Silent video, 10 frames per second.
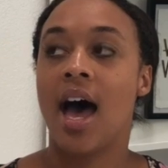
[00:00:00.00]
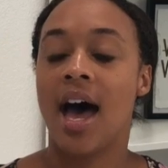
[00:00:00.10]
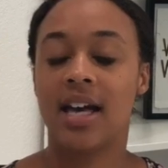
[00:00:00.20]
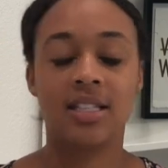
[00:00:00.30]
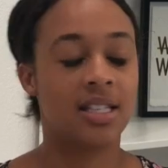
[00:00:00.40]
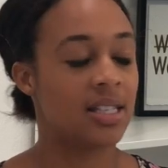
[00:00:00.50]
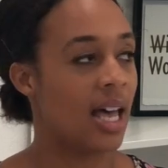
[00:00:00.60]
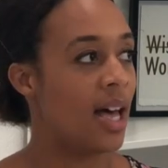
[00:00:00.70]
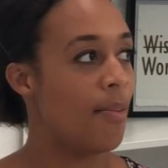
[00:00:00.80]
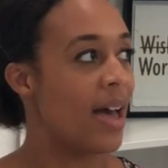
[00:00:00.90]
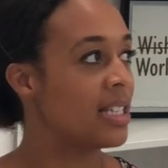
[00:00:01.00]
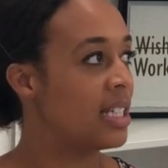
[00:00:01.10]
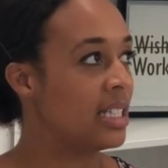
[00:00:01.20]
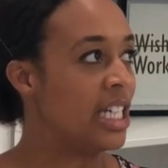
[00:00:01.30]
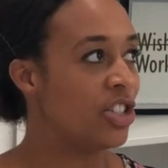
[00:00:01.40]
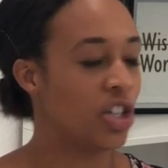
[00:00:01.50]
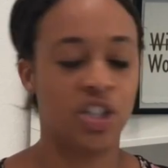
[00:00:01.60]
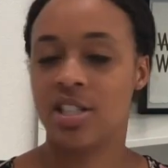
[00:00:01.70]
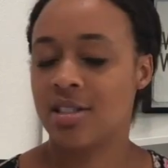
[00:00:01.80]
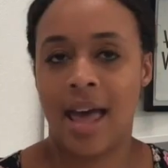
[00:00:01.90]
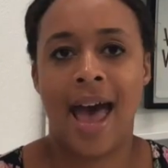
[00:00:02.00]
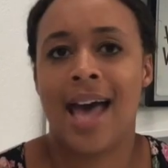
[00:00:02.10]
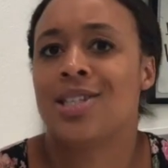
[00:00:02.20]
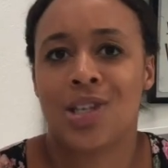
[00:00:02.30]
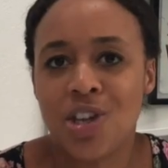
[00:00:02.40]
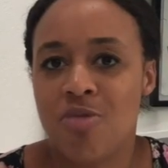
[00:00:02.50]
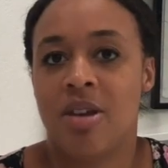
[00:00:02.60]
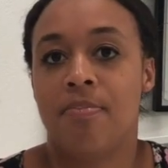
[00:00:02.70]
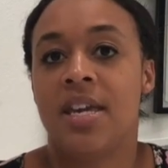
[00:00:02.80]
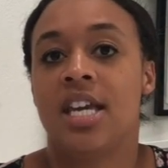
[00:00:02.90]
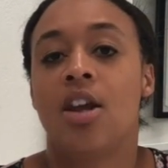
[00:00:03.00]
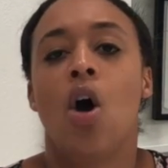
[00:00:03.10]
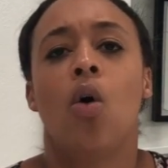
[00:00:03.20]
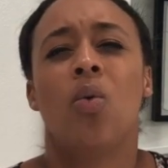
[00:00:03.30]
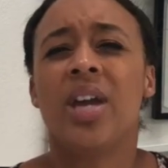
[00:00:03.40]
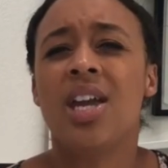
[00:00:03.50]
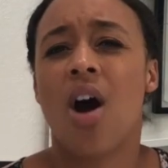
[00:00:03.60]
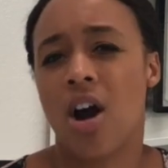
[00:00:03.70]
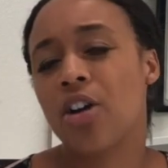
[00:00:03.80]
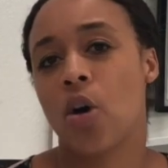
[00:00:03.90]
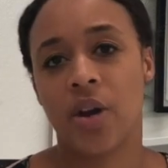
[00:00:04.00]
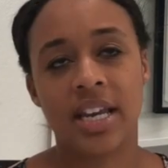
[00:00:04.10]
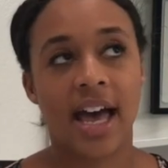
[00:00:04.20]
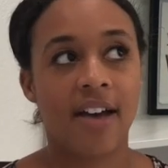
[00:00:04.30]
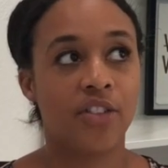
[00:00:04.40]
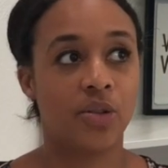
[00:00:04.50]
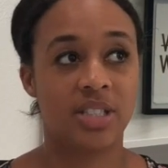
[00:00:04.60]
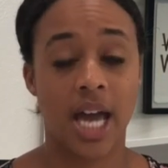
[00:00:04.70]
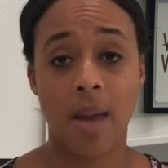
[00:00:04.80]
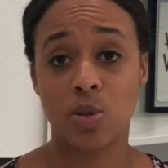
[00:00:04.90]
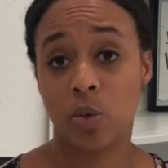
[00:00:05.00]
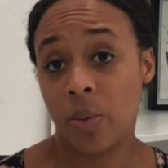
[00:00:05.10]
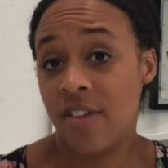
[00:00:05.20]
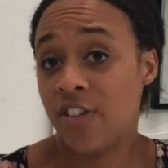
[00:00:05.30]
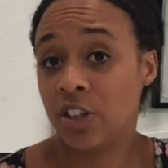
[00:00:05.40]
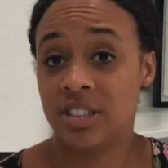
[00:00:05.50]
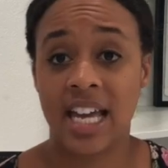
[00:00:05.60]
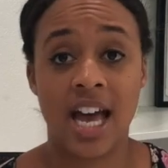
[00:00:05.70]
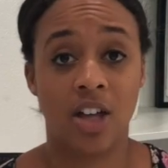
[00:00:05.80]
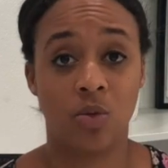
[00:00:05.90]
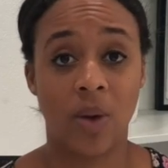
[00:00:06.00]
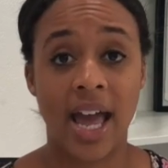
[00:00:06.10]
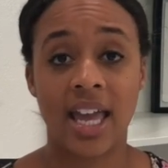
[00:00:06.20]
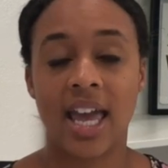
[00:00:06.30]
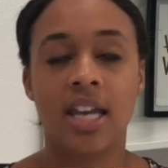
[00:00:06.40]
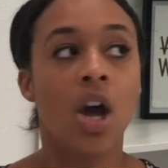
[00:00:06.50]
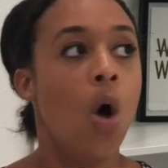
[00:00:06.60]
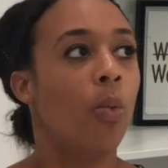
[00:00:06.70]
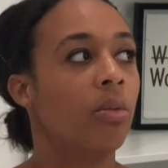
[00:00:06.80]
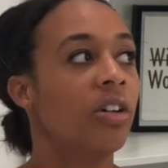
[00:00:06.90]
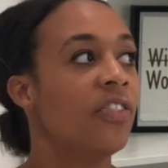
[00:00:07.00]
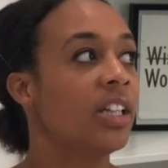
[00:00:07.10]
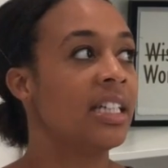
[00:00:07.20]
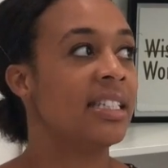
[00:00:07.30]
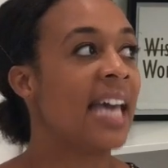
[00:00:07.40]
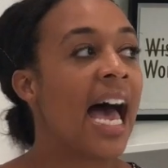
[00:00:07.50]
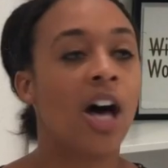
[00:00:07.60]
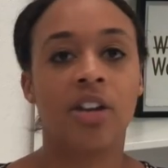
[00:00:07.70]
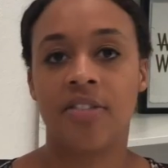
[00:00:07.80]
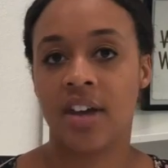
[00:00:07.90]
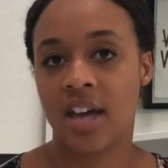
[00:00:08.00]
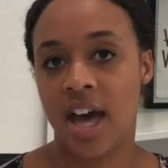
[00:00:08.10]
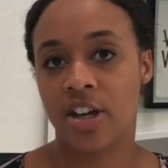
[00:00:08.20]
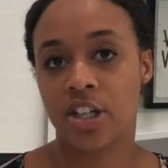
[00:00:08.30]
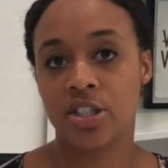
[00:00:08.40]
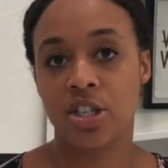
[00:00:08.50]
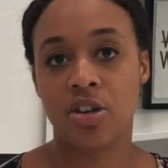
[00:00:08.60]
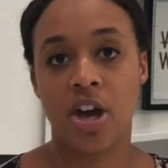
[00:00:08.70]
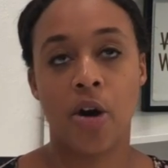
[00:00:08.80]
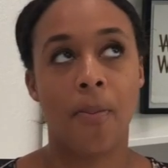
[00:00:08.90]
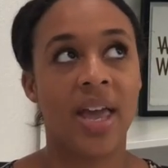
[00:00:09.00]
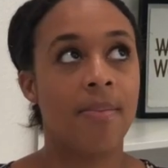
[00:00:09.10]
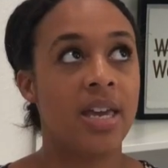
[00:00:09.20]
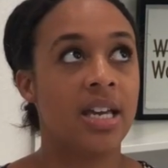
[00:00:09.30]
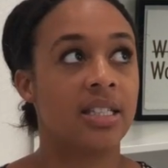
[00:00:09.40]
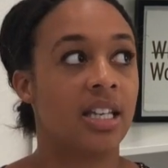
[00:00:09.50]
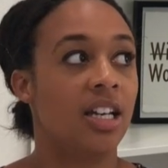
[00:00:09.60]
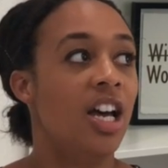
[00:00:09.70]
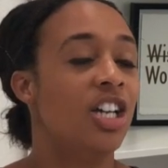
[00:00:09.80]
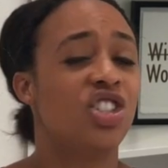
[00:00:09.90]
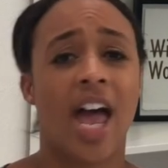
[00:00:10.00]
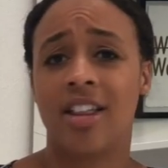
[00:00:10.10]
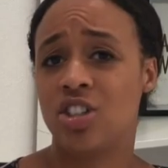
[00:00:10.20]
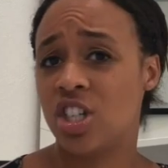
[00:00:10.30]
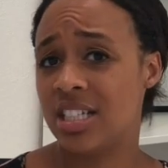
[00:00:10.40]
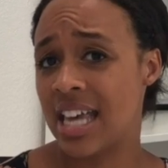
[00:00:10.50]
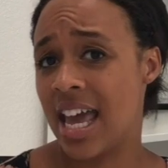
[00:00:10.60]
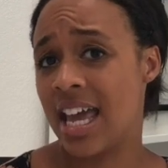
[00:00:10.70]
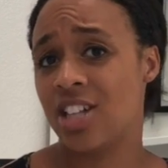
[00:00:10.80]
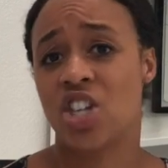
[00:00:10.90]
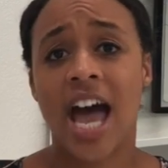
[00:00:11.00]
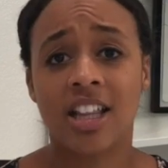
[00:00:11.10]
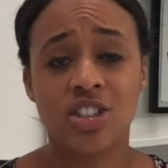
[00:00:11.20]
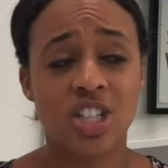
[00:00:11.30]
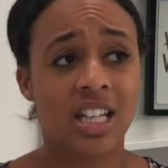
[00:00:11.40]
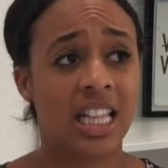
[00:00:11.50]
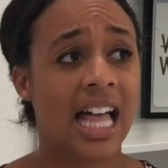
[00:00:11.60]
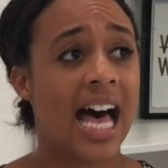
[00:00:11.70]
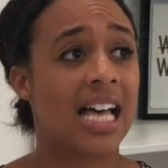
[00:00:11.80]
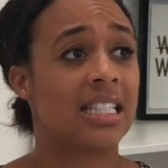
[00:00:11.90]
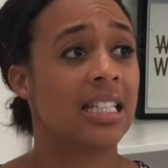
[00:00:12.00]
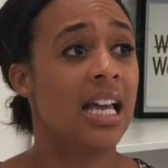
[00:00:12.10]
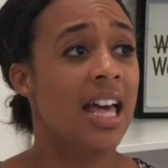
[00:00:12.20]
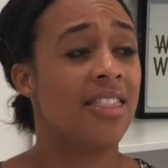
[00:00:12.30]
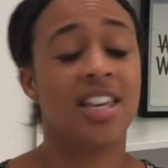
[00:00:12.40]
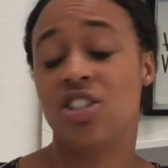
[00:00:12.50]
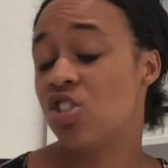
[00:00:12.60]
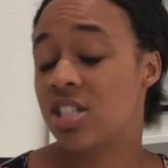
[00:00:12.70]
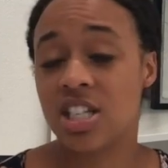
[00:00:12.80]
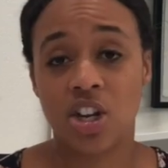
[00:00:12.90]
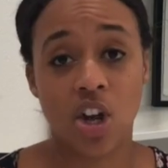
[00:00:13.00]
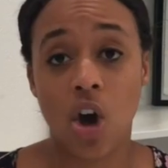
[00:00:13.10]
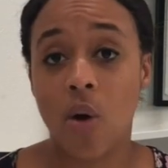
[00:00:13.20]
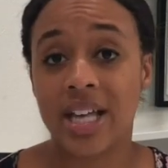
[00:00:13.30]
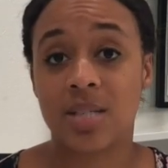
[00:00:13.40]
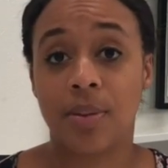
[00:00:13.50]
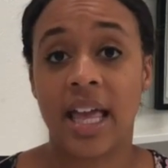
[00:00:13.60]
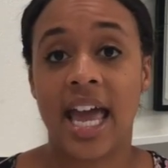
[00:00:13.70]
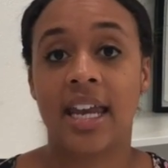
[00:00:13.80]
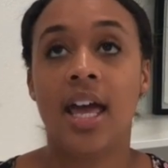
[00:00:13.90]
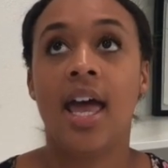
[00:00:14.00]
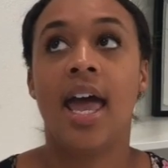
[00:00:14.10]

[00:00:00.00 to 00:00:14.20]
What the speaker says: as a sub, as a teacher, just as a human being, we are going to have those times where we feel down, right? And when we're feeling down in the gutters, you know, maybe it's a challenging day, a challenging class, things just didn't go as planned.